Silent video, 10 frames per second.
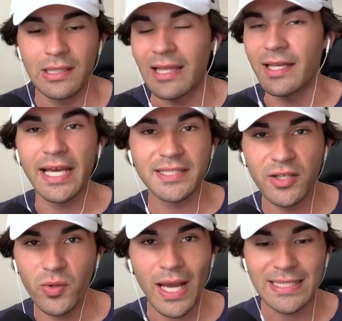Now, the next
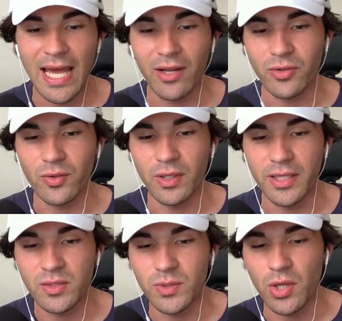thing you guys had on your
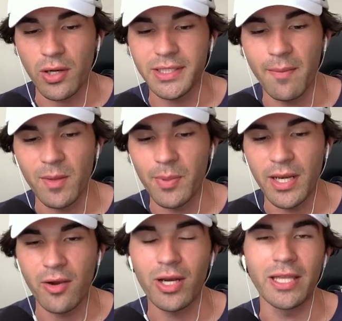list was Artemi
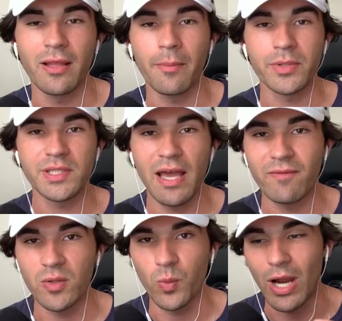Panarin at number
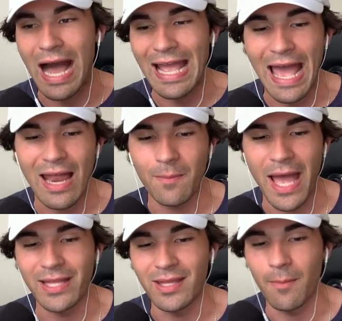7, where I had him
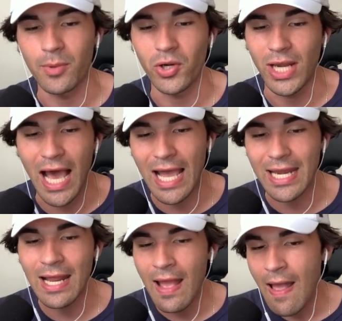at number
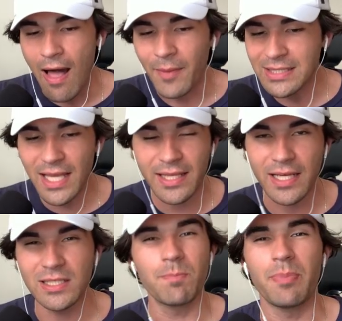9. I'm not saying
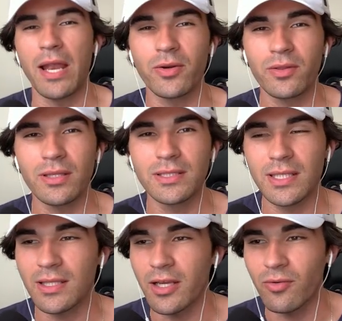that he's better than
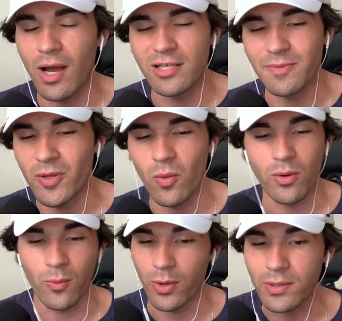Sidney Crosby
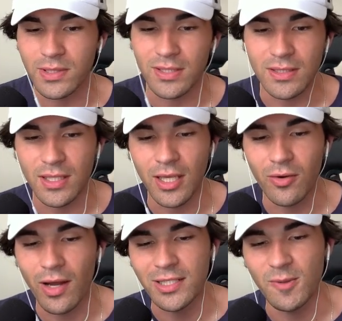or worse than Sidney
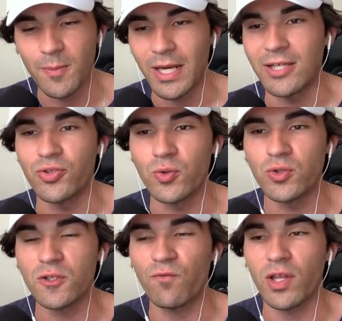Crosby, but I do
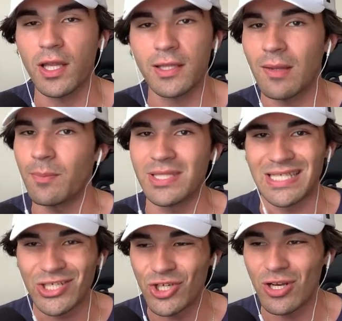just feel like the
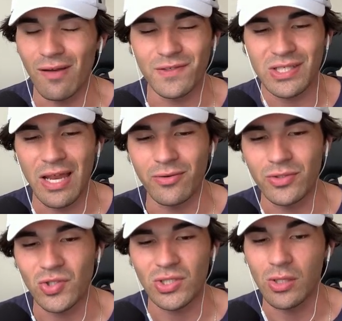position of center
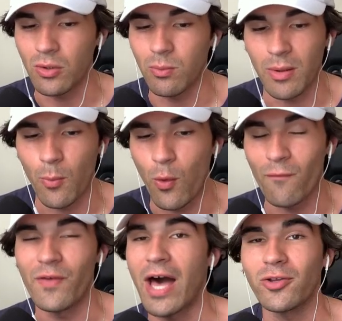is just a little bit more
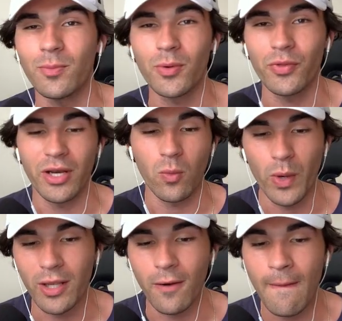valuable than a
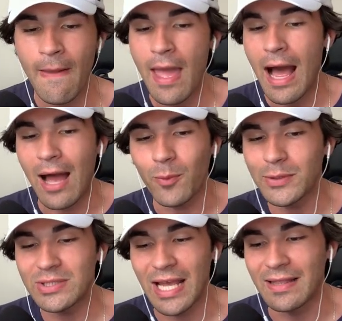winger. I
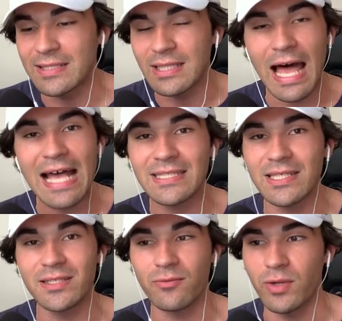will say this last
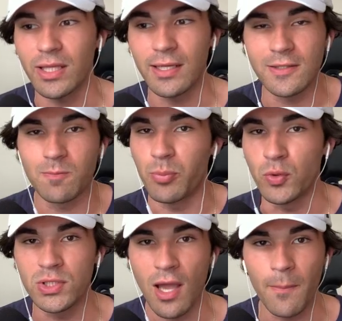season really does
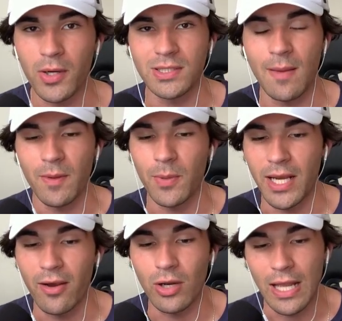boost up Artemi
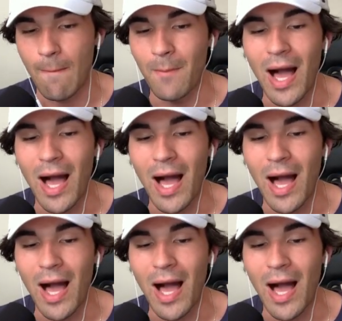Panarin, in